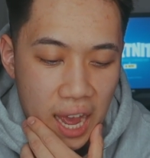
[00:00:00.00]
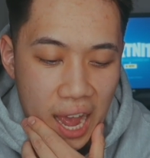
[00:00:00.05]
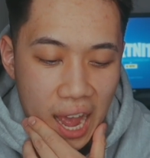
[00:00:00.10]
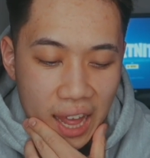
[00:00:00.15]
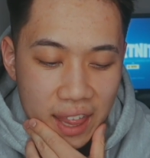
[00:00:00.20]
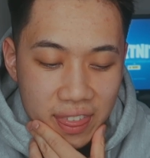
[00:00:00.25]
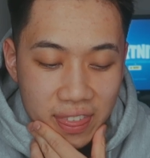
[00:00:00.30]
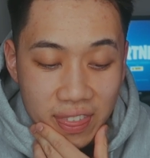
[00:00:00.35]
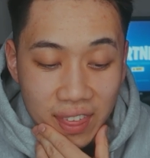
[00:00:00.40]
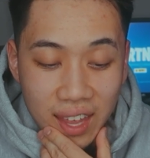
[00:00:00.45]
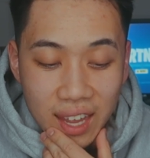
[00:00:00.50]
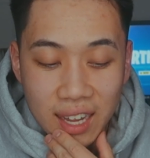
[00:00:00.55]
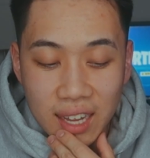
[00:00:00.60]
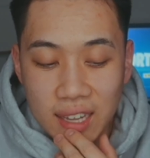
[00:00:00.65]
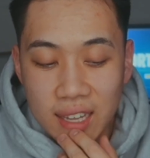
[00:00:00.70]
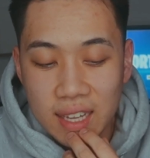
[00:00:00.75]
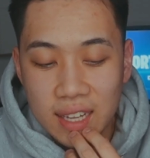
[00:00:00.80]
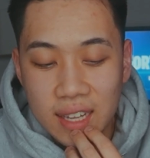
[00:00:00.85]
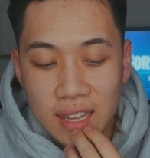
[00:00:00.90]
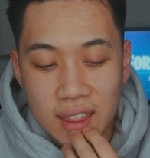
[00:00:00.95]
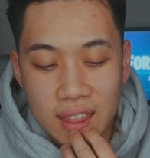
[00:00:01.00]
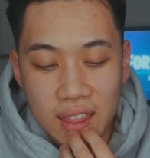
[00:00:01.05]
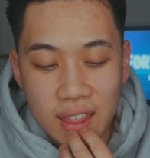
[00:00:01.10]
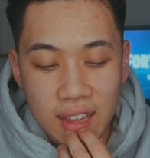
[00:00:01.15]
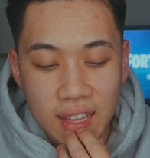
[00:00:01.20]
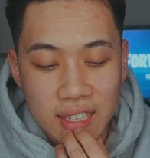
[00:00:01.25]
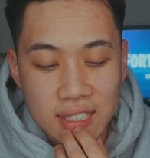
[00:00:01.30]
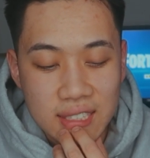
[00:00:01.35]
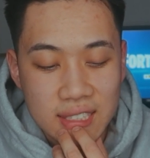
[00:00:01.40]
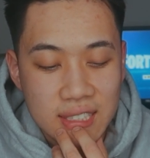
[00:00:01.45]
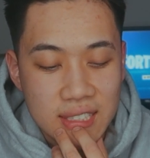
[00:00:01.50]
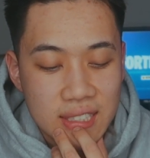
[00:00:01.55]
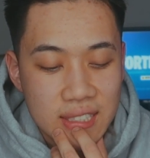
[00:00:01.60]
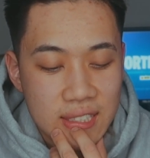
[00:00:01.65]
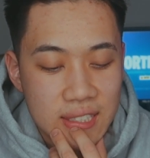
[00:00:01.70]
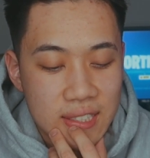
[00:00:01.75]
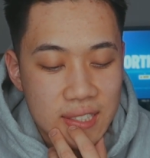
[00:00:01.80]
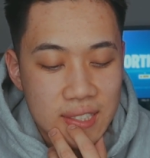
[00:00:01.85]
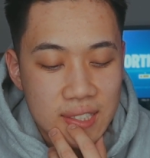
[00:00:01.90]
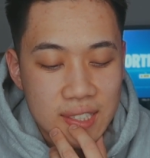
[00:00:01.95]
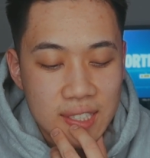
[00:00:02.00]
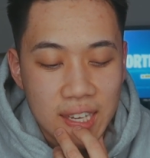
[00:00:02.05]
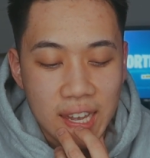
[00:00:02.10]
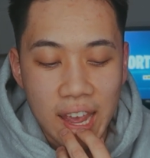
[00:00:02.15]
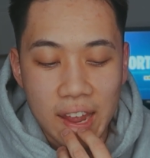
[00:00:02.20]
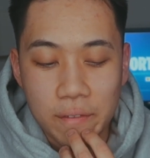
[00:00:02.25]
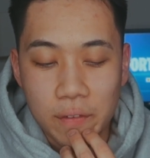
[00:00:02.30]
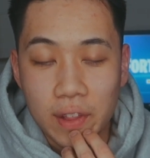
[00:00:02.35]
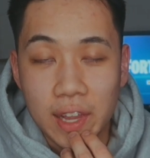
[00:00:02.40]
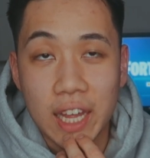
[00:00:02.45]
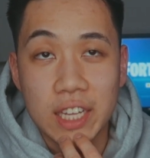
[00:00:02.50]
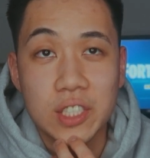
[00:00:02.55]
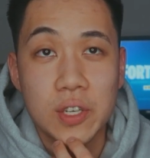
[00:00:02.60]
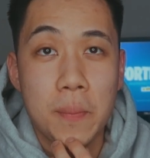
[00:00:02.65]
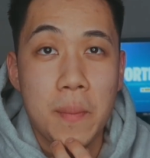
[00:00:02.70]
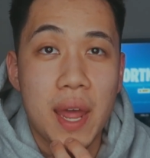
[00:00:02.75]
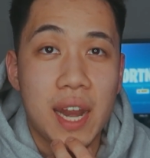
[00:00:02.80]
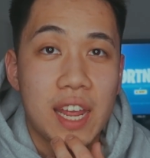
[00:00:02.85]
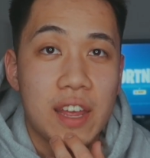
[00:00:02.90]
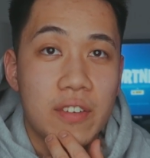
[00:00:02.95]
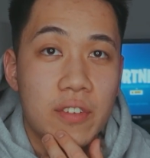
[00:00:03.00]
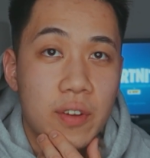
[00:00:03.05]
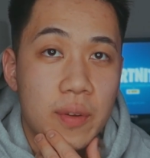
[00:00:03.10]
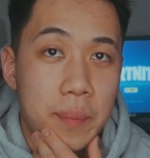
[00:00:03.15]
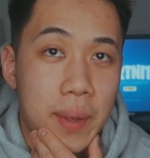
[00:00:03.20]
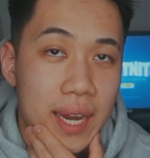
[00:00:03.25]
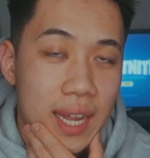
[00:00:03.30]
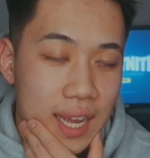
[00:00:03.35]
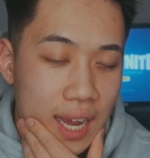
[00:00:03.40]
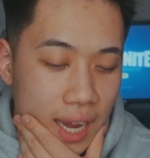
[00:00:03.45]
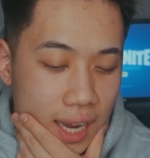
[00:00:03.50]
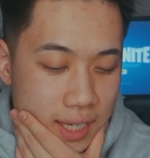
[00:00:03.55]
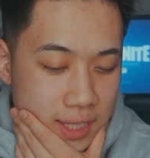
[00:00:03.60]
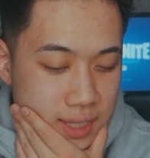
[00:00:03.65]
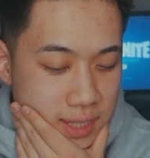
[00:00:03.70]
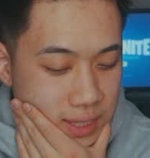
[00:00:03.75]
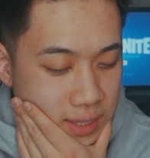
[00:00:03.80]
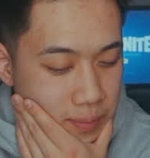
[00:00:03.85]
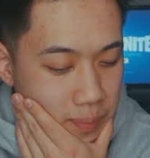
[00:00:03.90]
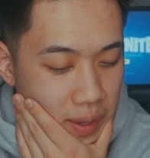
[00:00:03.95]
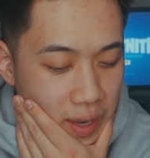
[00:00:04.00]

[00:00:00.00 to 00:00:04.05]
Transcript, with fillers: I think this can relate to many, many guys.